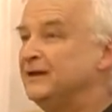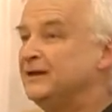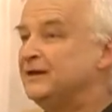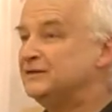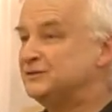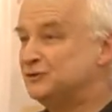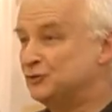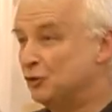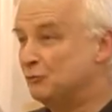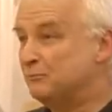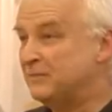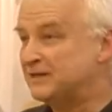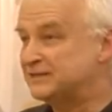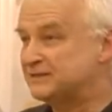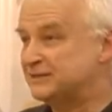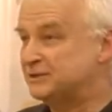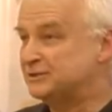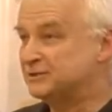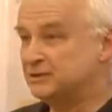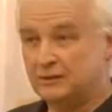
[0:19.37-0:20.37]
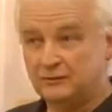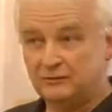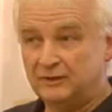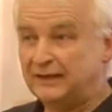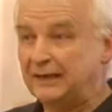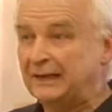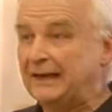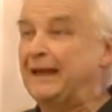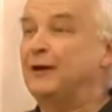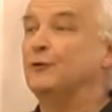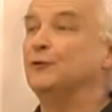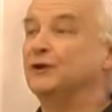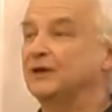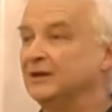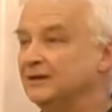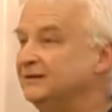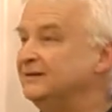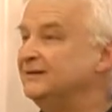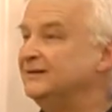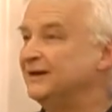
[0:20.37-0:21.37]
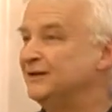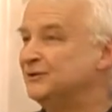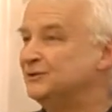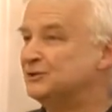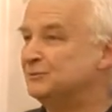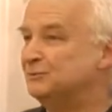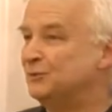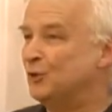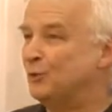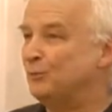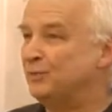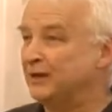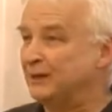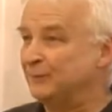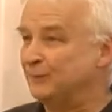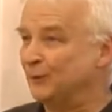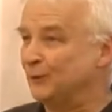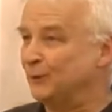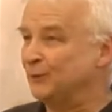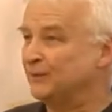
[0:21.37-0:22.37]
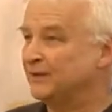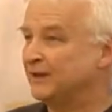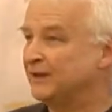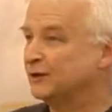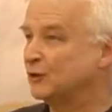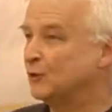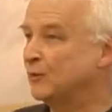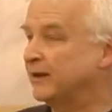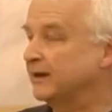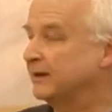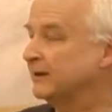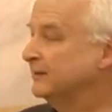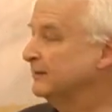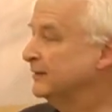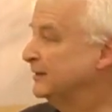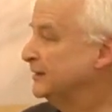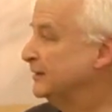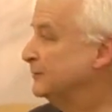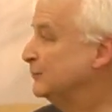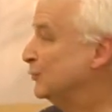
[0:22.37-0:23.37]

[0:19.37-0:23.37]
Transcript: It's your message only louder and to more people and quicker and in